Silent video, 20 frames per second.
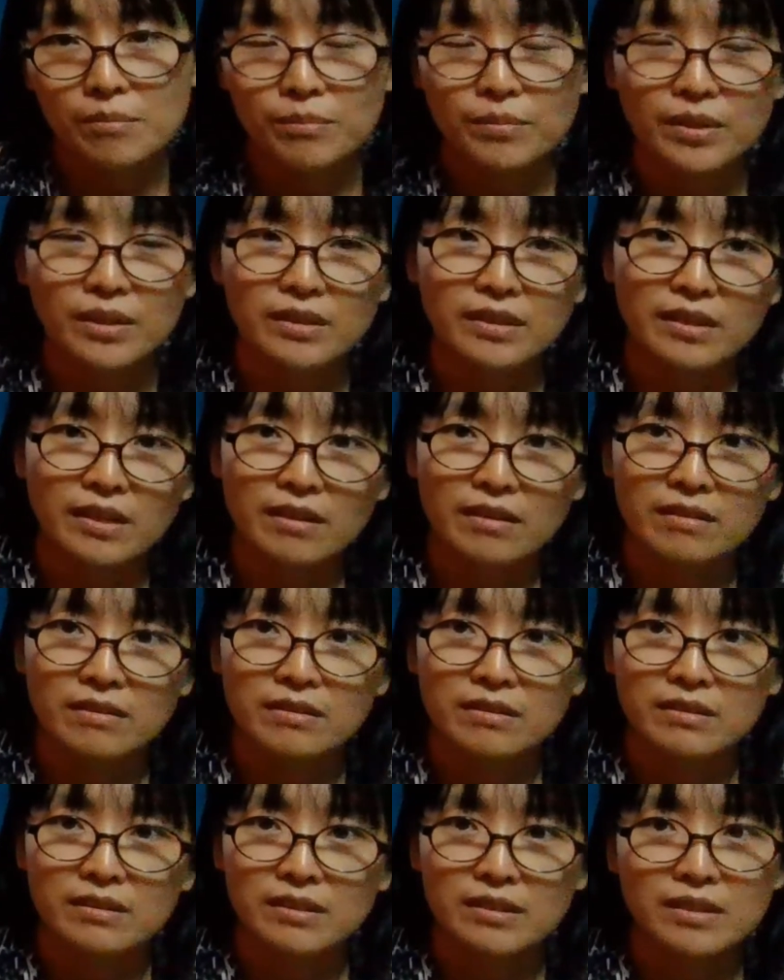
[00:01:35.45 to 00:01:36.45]
but
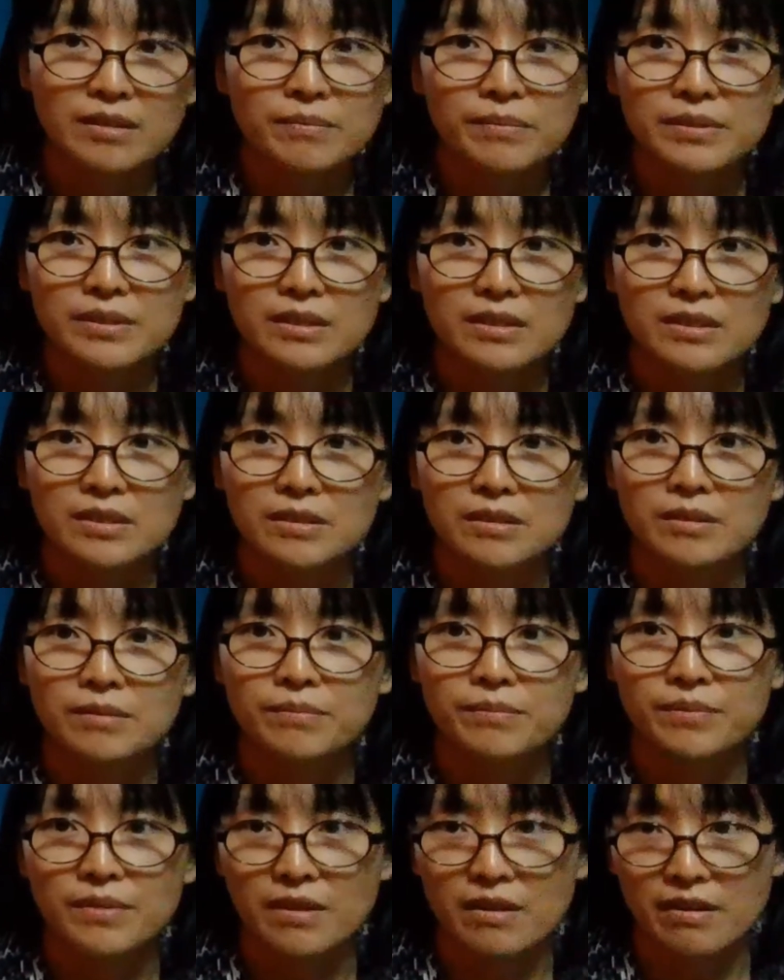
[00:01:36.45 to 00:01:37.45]
their near vision is
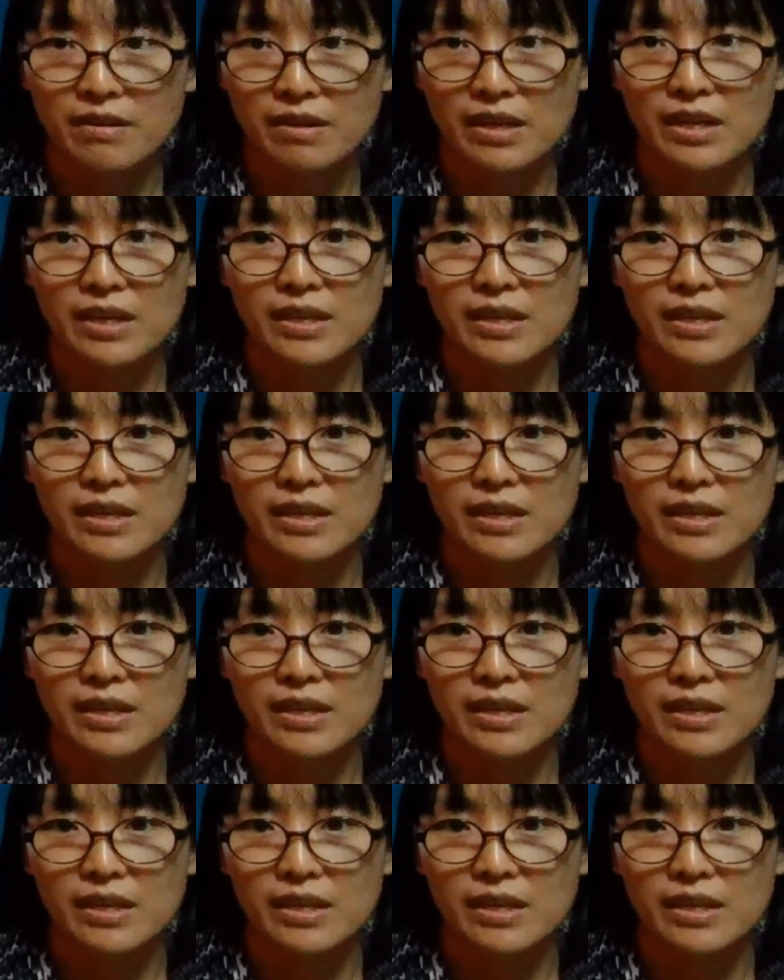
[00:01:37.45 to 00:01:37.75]
blurry.